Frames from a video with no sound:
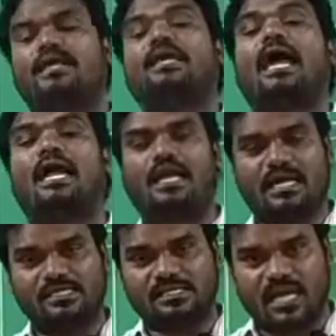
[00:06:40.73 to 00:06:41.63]

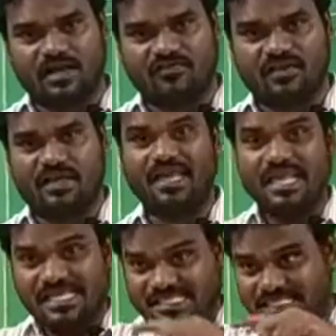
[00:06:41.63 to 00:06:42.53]
address of a
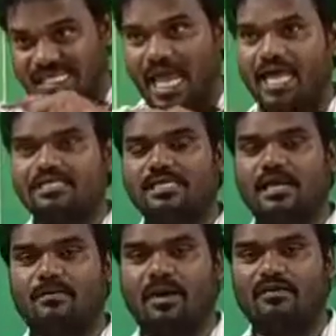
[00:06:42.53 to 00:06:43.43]
stack
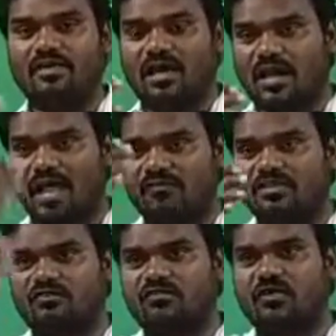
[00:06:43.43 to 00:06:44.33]
segment. We are having
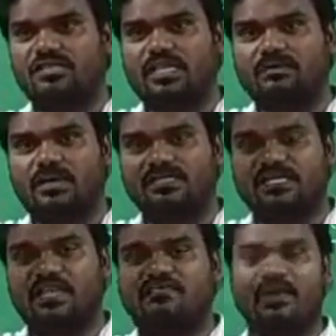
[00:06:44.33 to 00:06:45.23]
the 4 segments
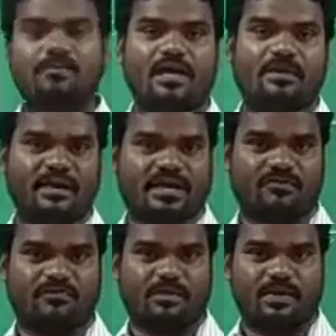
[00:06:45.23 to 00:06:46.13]
in the 1 megabyte
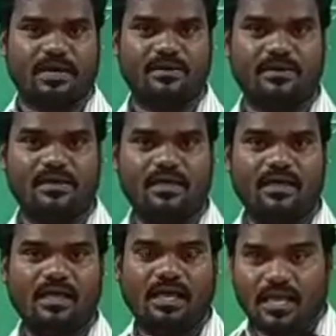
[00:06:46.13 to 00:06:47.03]
of memory.
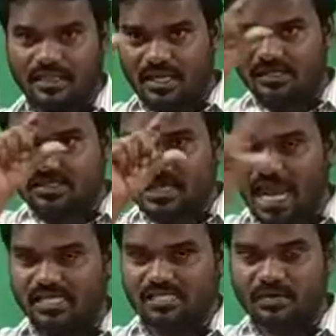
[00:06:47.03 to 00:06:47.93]
In the
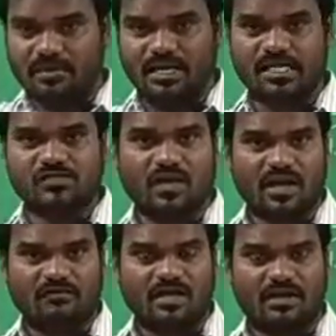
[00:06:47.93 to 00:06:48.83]
stack segment is one
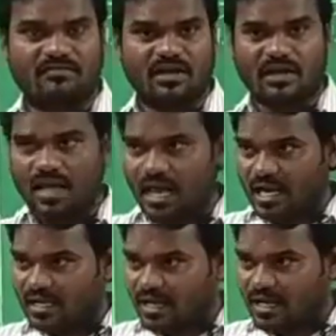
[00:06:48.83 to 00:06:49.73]
of that one,
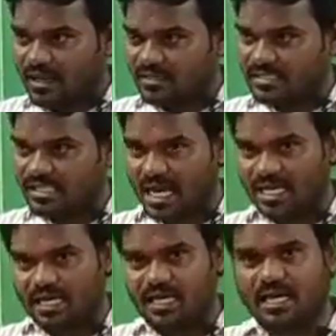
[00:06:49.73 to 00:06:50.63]
and the
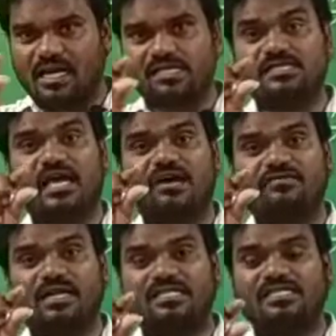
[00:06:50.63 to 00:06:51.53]
starting address
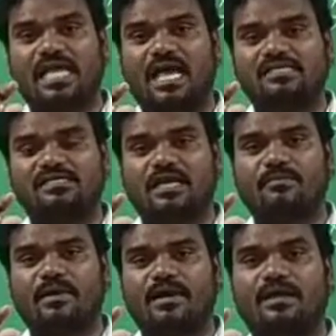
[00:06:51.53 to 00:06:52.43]
of that stack
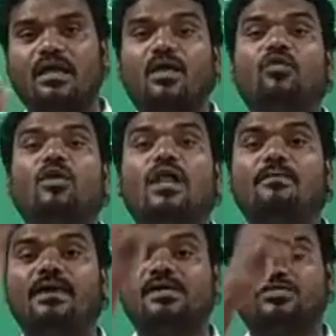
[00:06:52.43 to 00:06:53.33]
segment
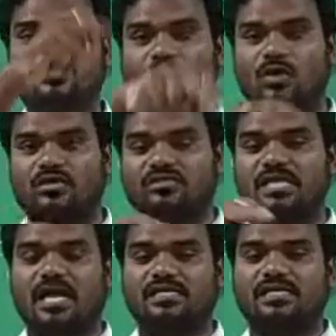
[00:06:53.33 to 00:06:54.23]
will be stored.
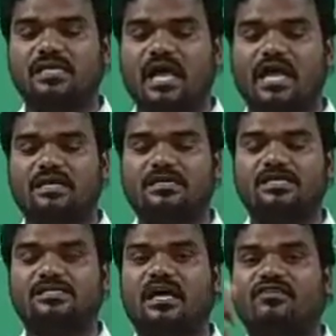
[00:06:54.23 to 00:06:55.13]
Starting
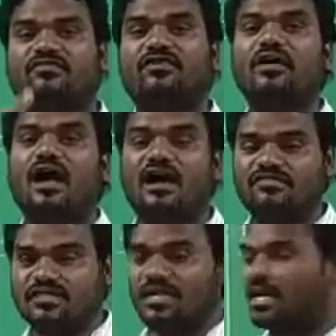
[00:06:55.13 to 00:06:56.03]
address of
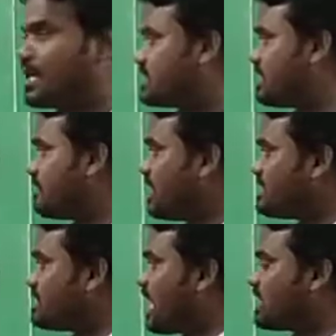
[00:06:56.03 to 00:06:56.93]
offset address of
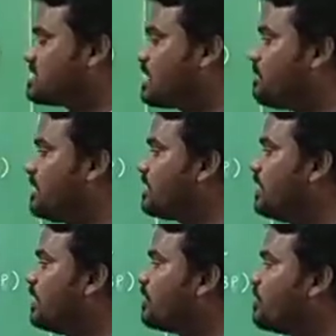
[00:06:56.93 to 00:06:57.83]
that stack segment
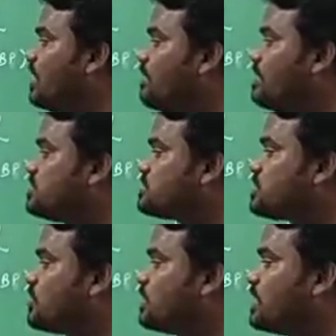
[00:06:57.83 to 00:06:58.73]
will be
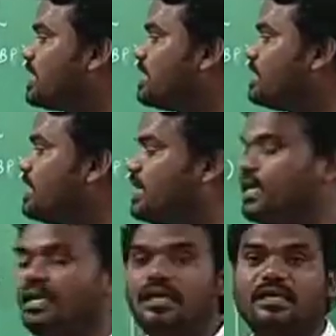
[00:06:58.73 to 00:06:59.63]
stored in
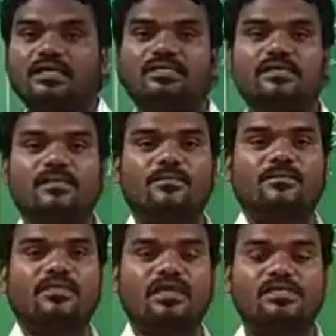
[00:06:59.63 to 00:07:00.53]
the
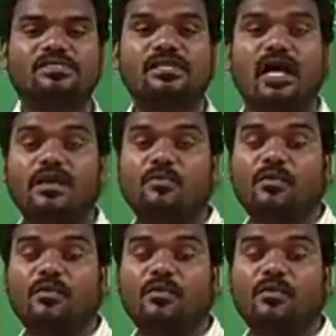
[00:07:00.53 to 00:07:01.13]
stack